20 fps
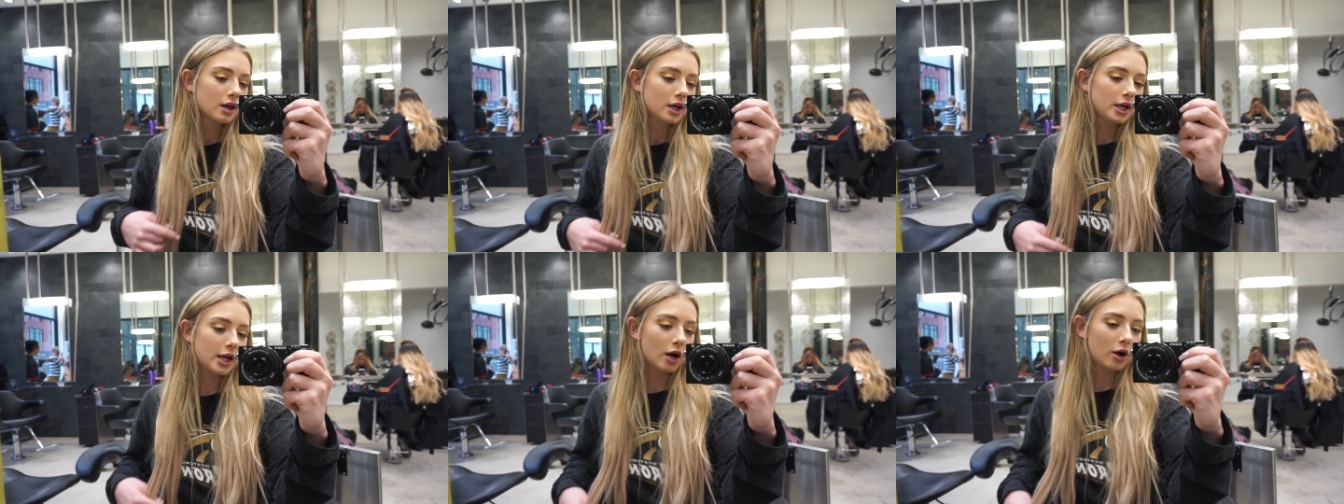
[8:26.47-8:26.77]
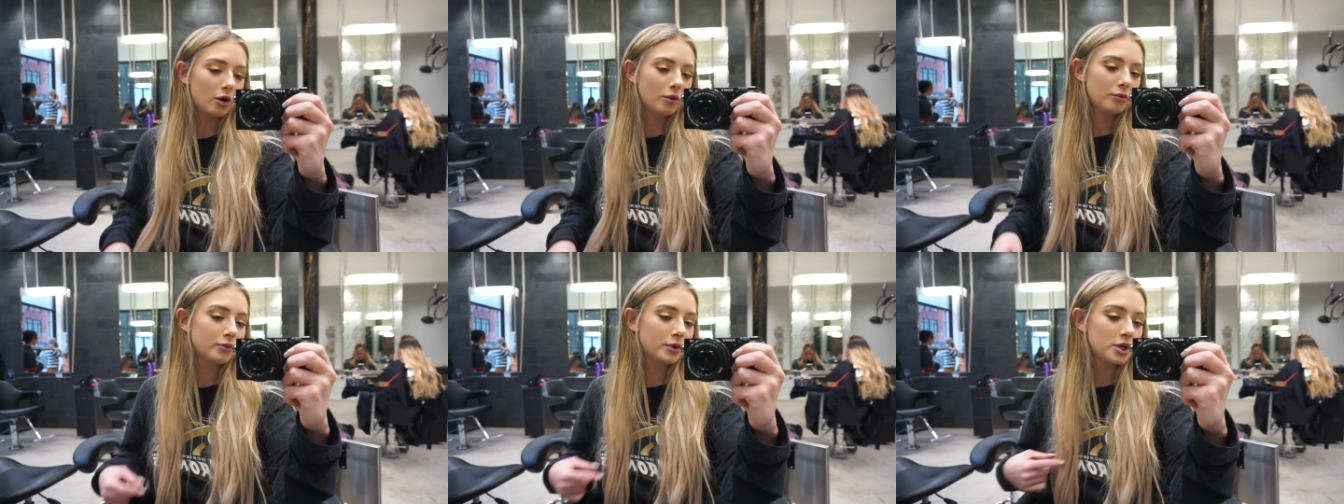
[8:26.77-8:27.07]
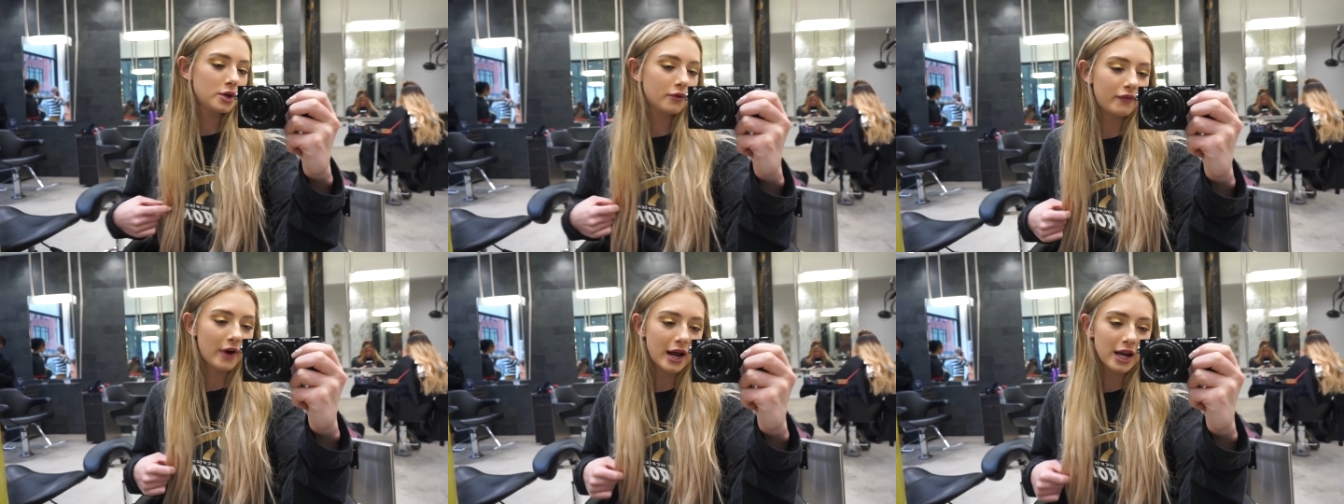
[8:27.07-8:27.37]
you know, when
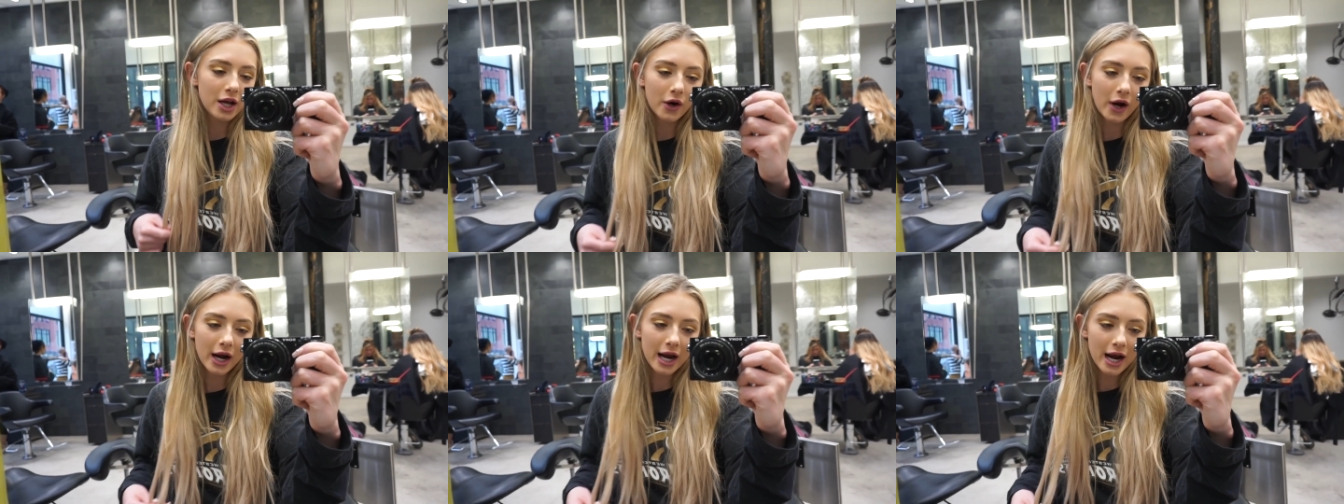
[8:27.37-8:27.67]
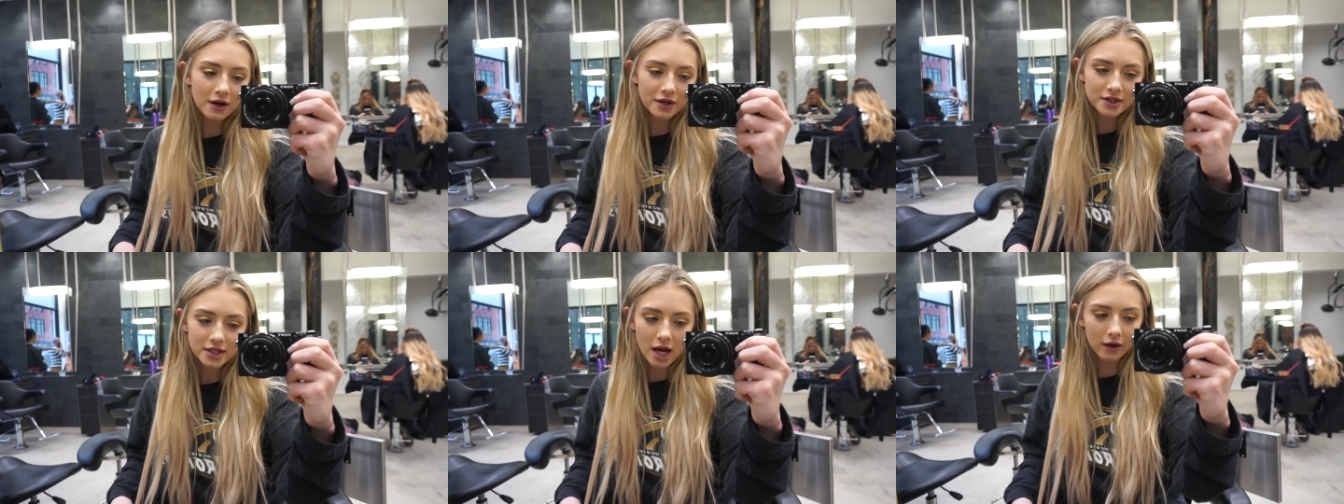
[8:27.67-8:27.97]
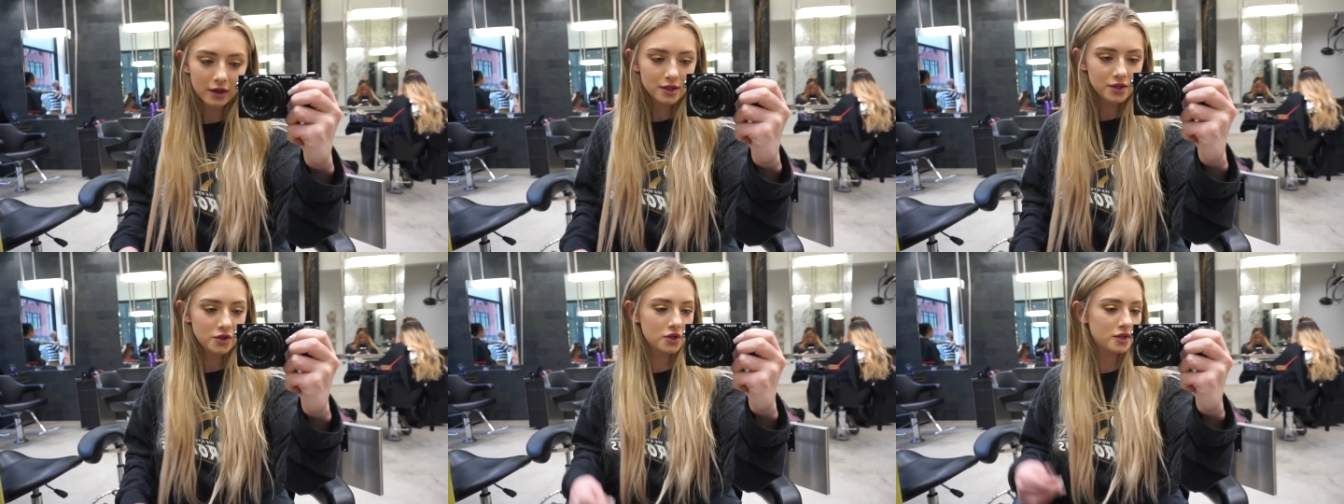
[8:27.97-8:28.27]
you find a great
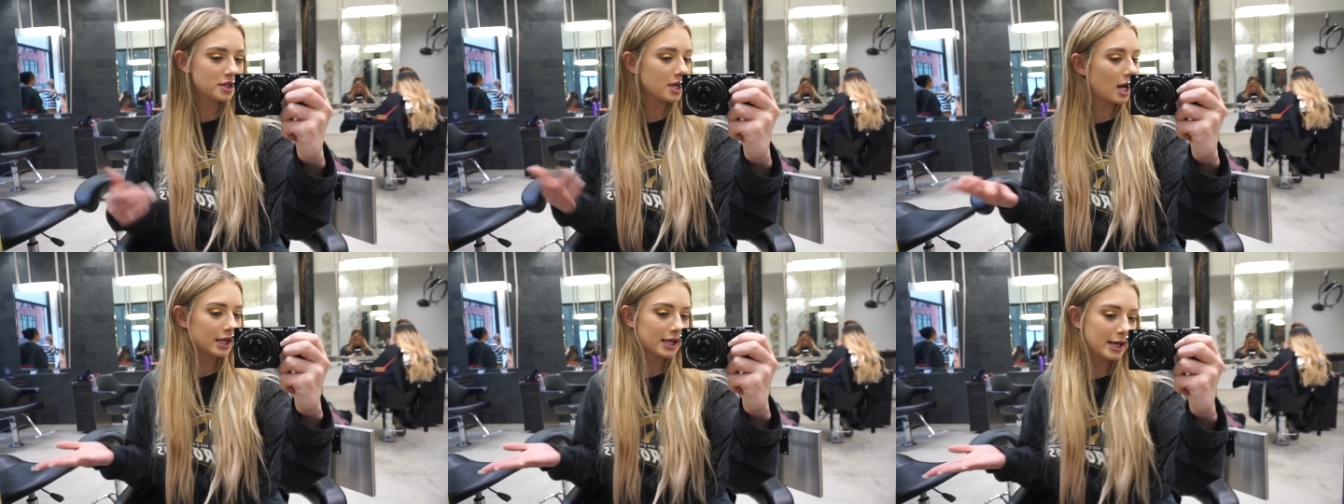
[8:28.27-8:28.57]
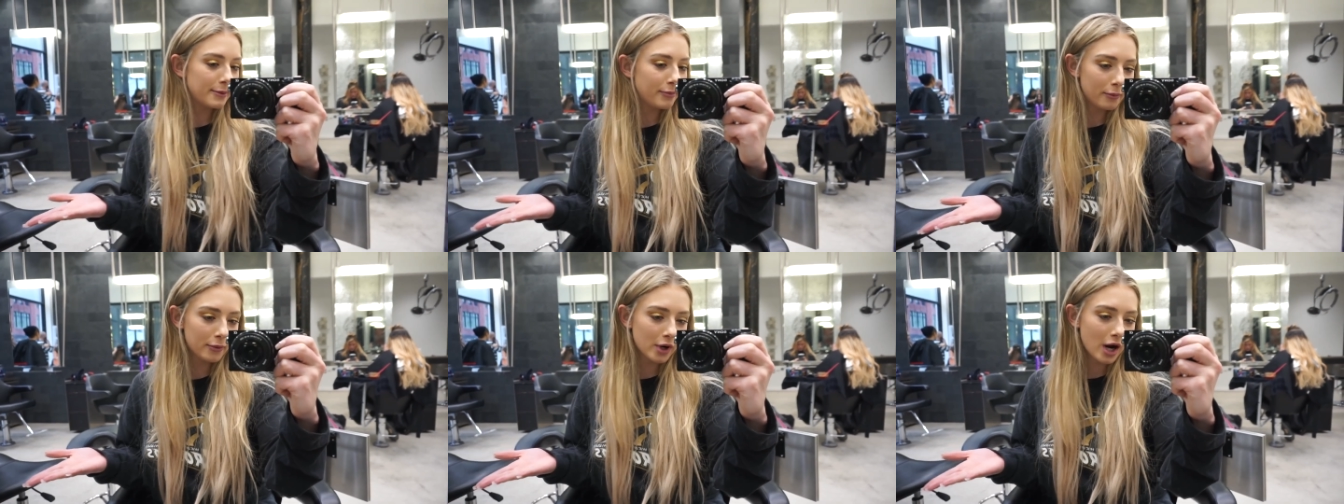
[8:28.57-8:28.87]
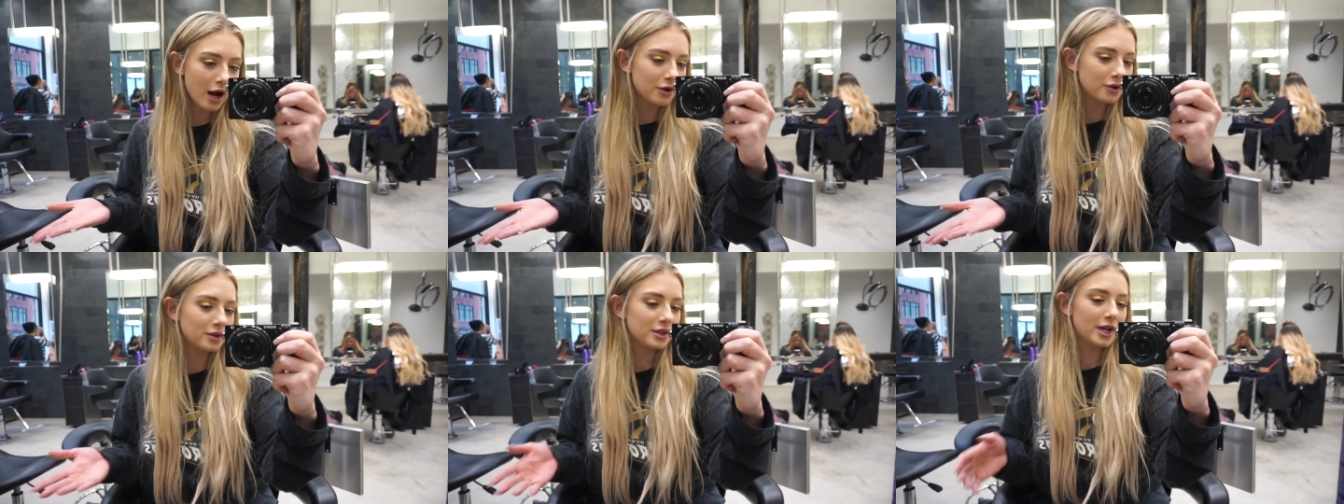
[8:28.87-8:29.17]
hairstylist, you just gotta keep them
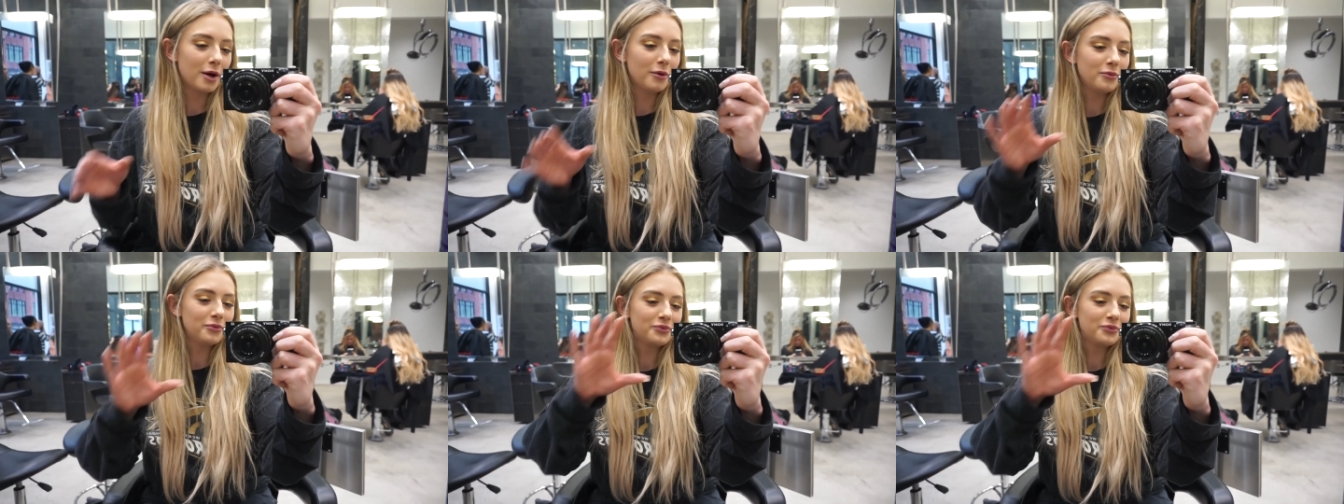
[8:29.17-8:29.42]
around, you